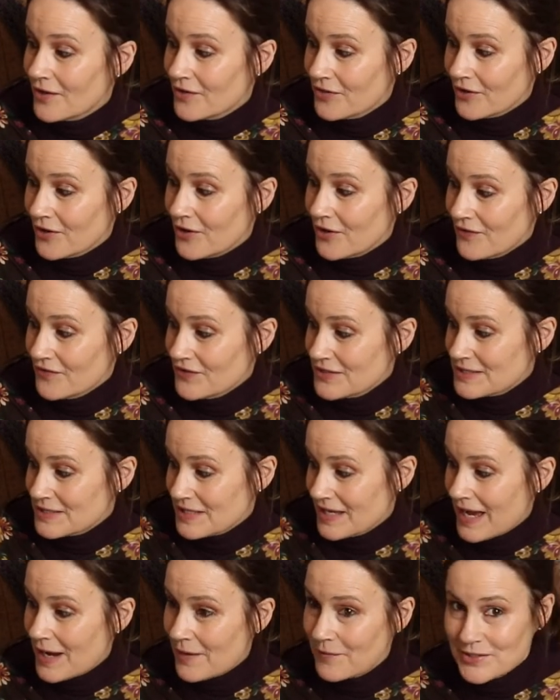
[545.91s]
I thought of this,
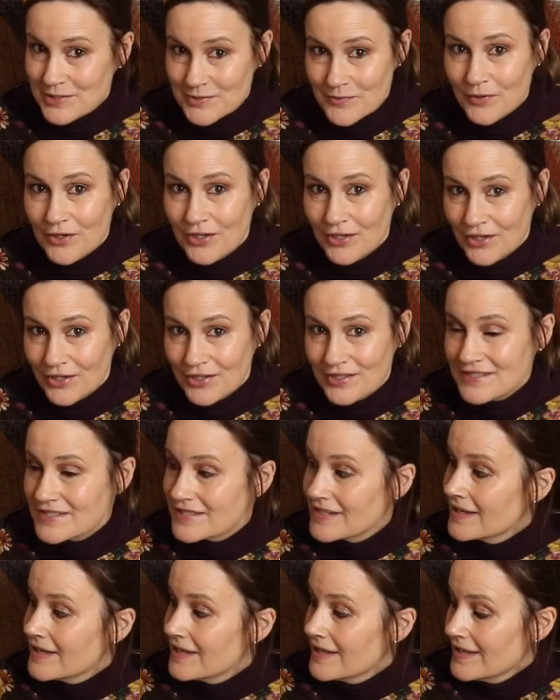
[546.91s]
how it's worked,